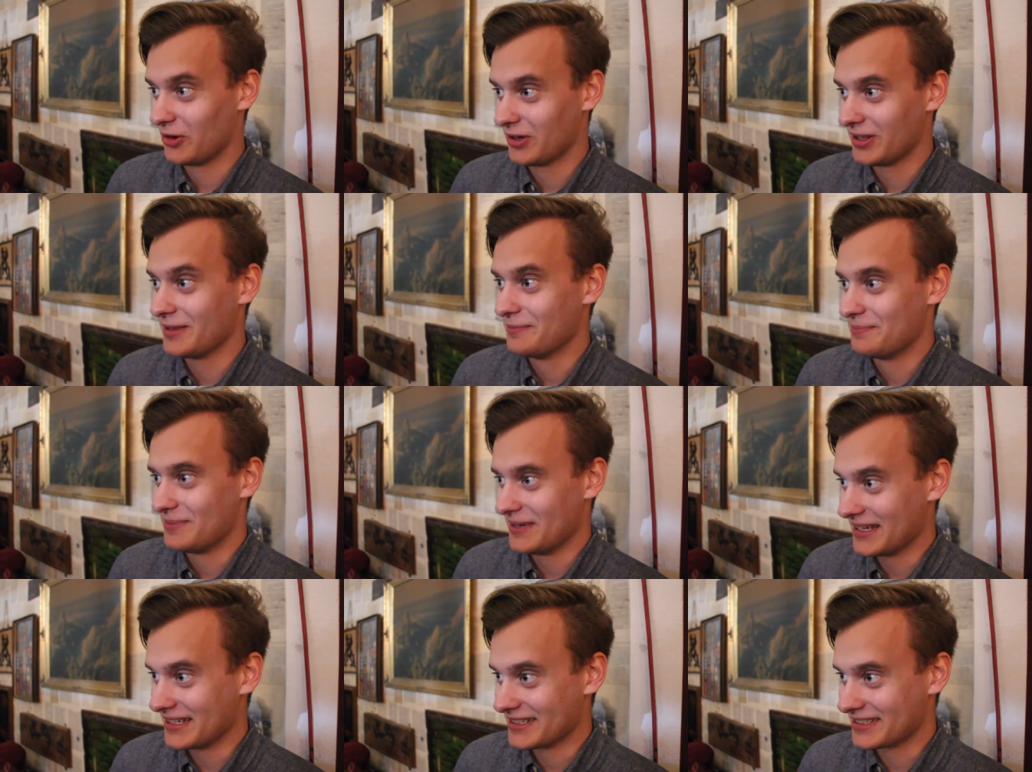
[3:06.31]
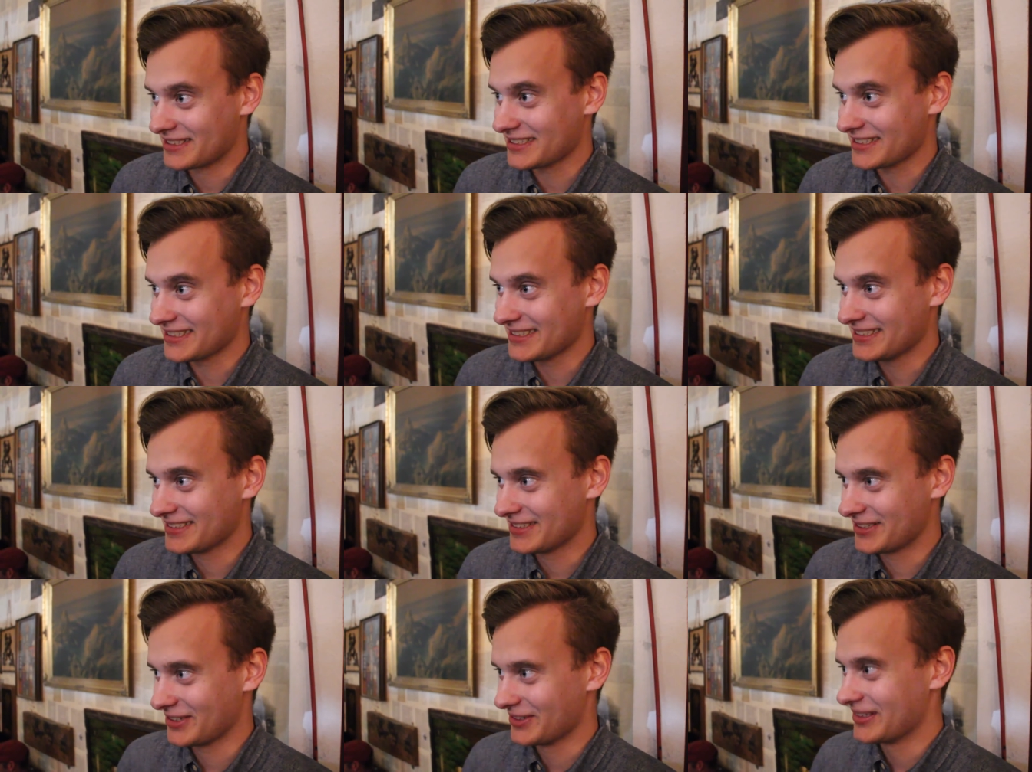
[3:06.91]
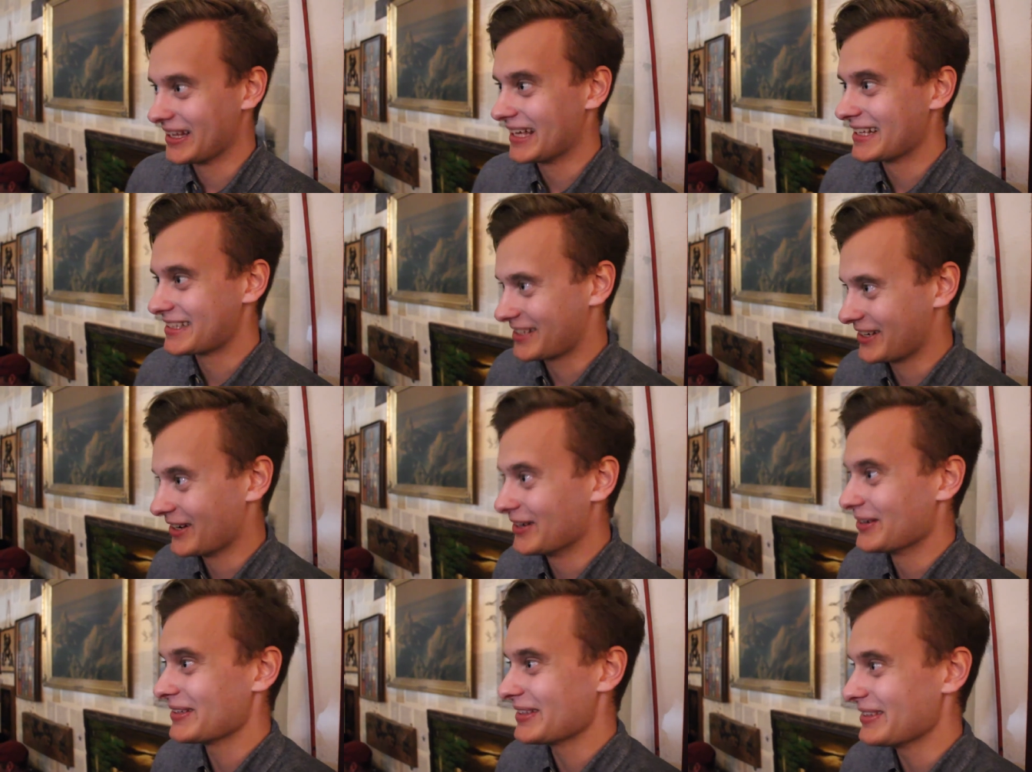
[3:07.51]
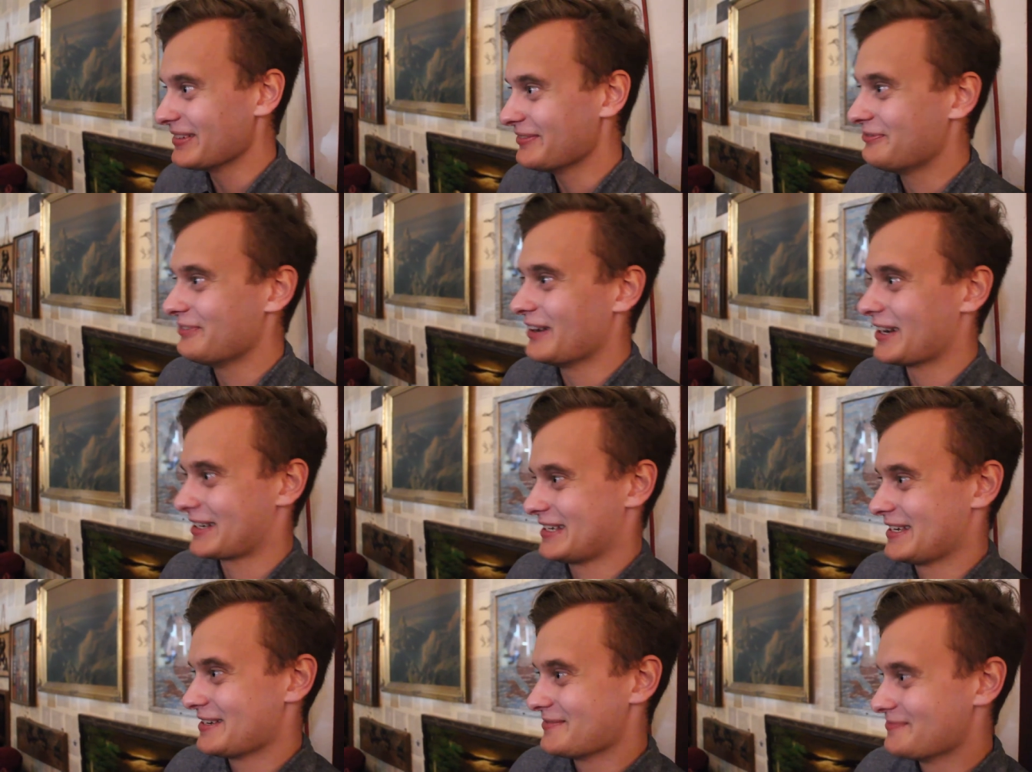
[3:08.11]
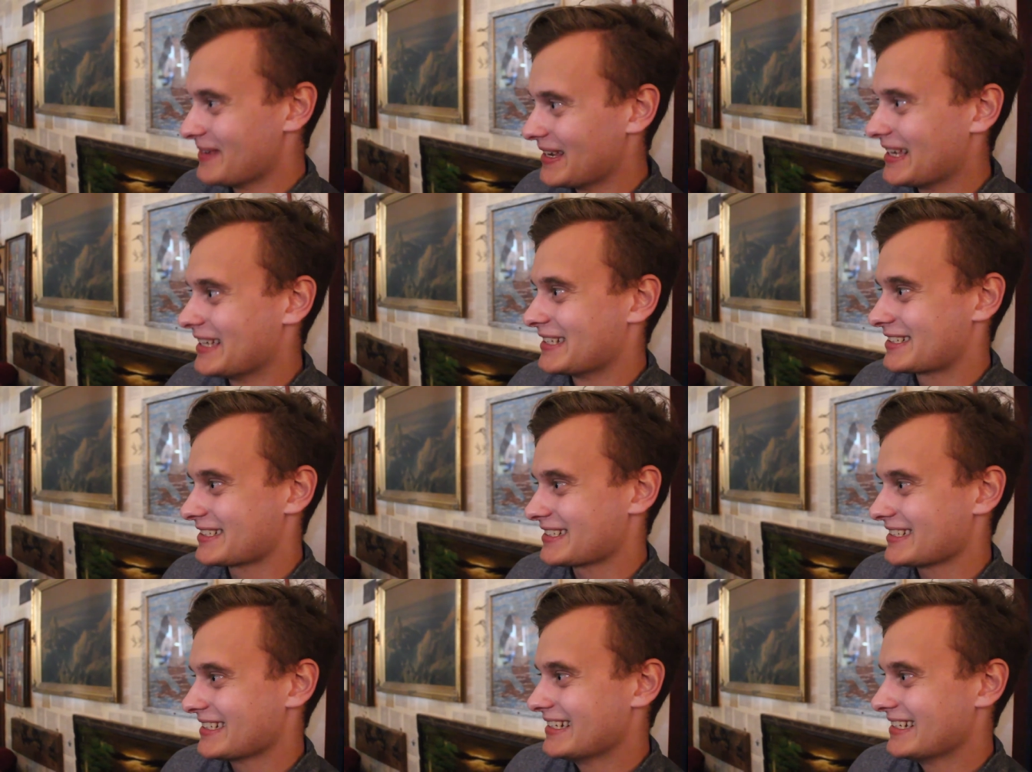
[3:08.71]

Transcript: go to the beach. Dude, let's go to the fucking beach.